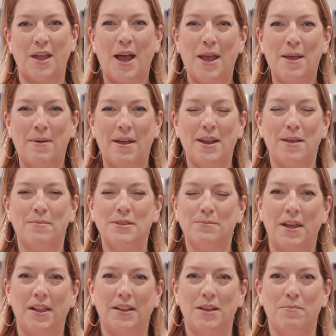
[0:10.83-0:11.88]
Hi, my name is
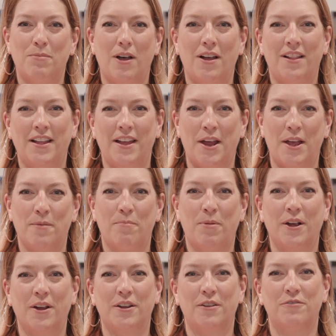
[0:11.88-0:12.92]
Melanie Ball and I am
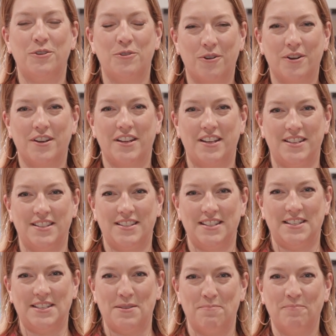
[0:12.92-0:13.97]
part of your Nakisa
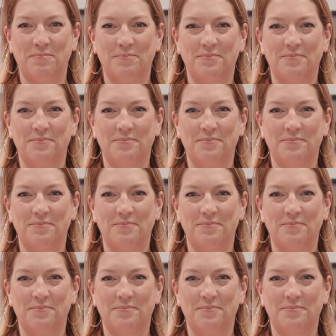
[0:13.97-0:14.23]
team.